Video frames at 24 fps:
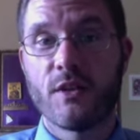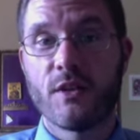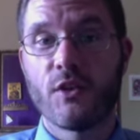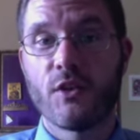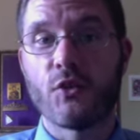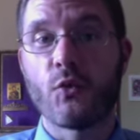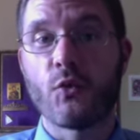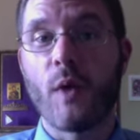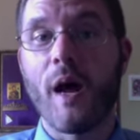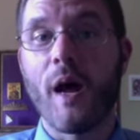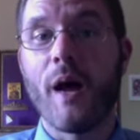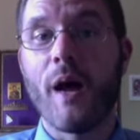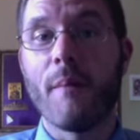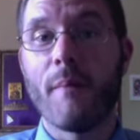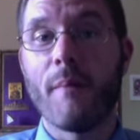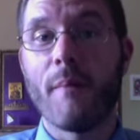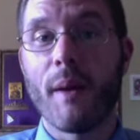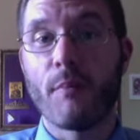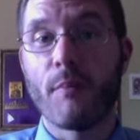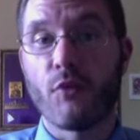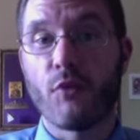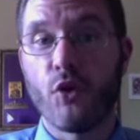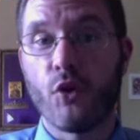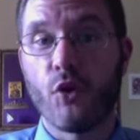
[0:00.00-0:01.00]
throughout my
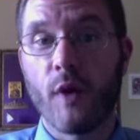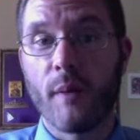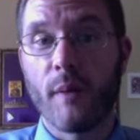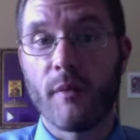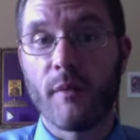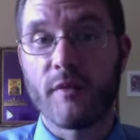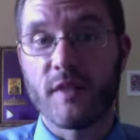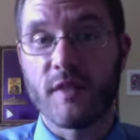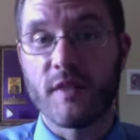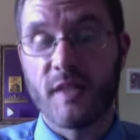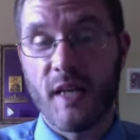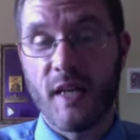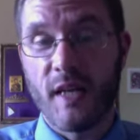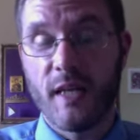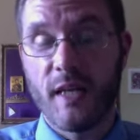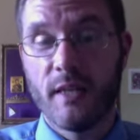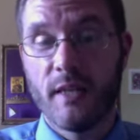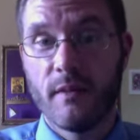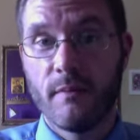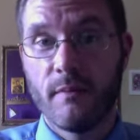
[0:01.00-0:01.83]
program of study.